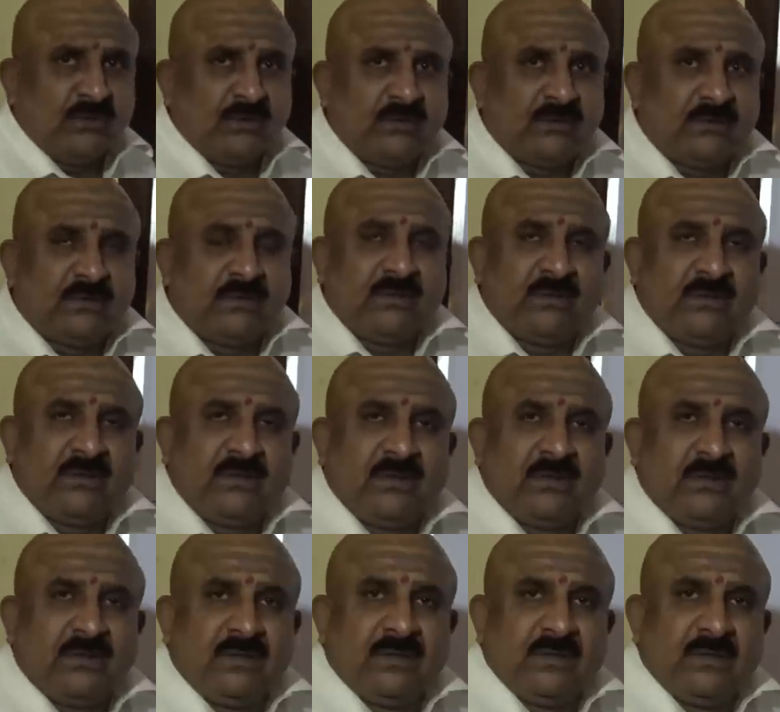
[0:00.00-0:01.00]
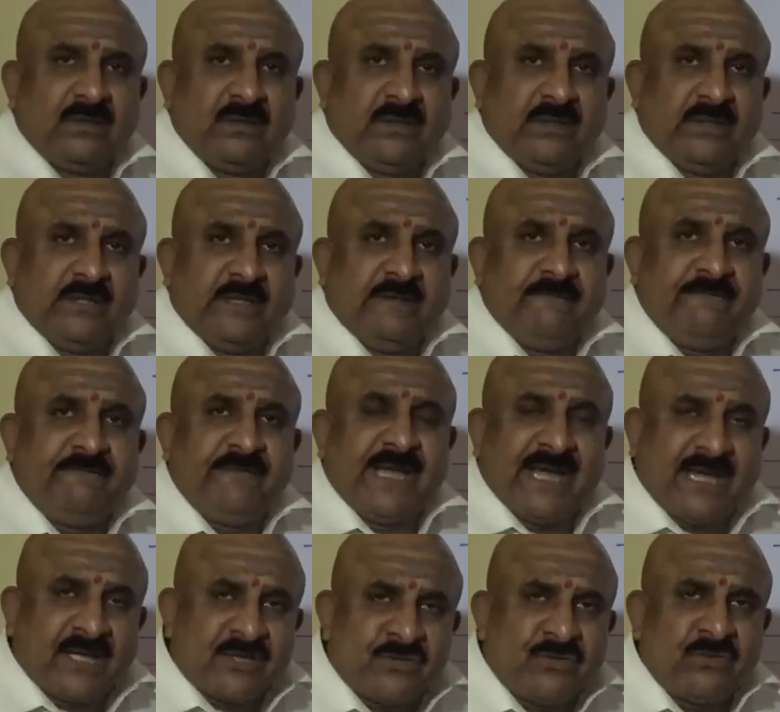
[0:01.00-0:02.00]
Moon,
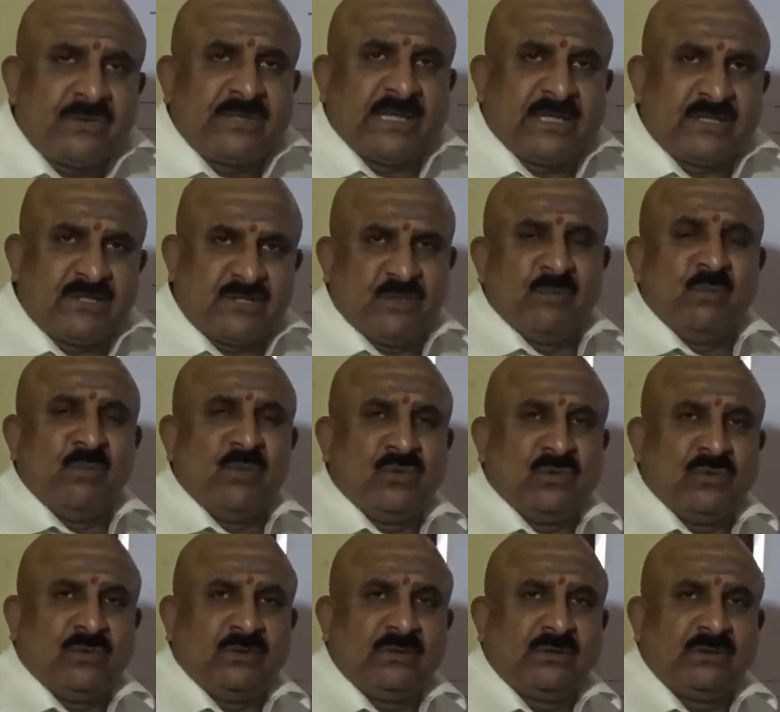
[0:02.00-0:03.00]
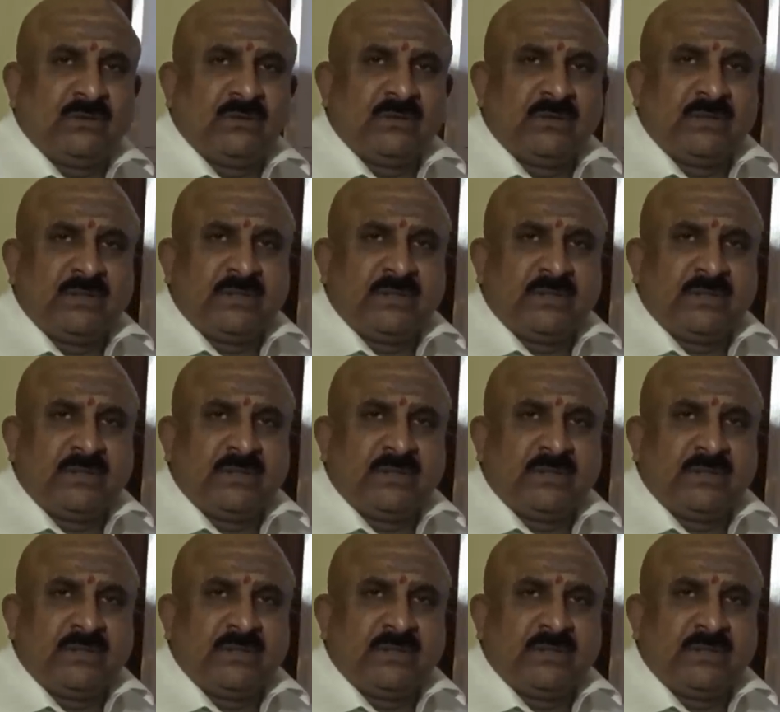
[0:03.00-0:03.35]
if he has to touch Moon,